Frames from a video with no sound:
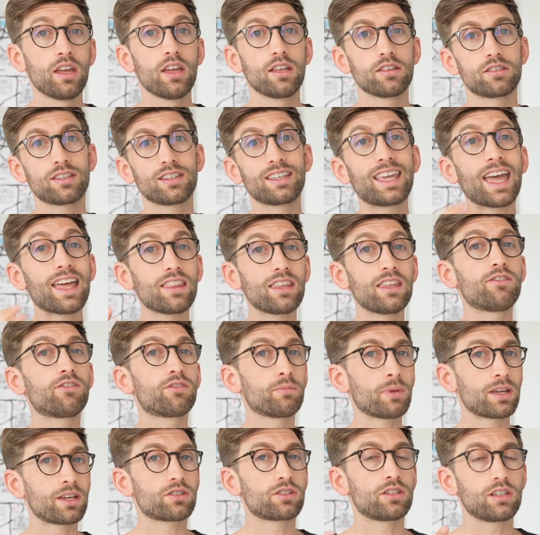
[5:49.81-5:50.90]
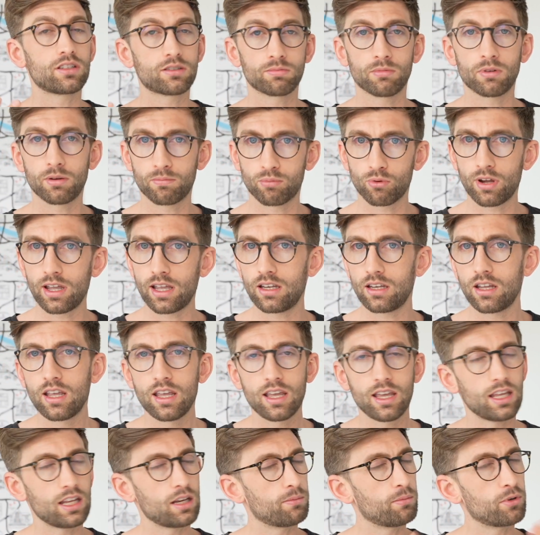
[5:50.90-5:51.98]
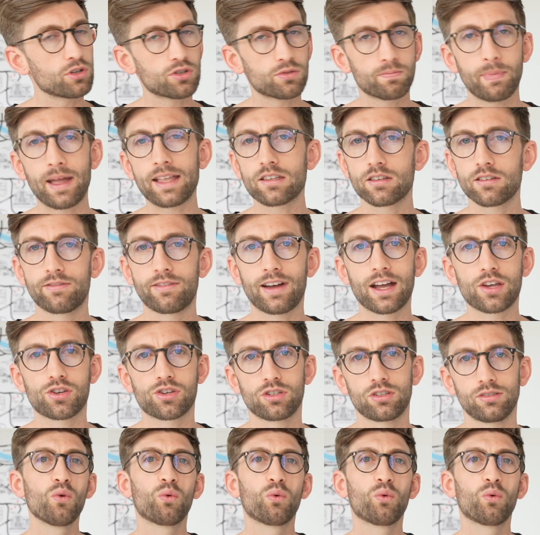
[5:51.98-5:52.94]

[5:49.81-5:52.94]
to get the information into my brain in a much better fashion.